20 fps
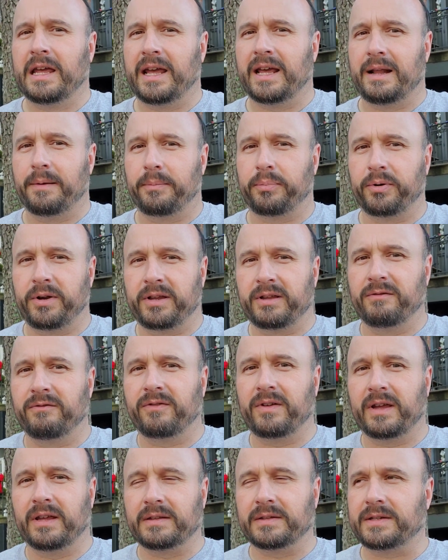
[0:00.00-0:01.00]
and I'm pretty
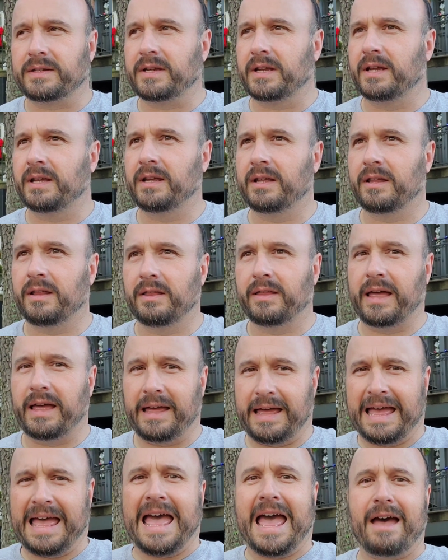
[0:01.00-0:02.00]
convinced that
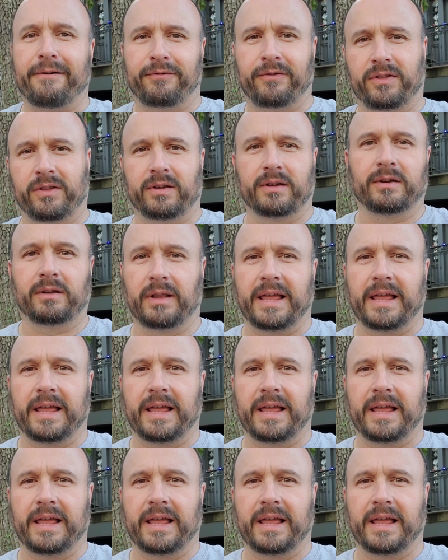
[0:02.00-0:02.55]
half of the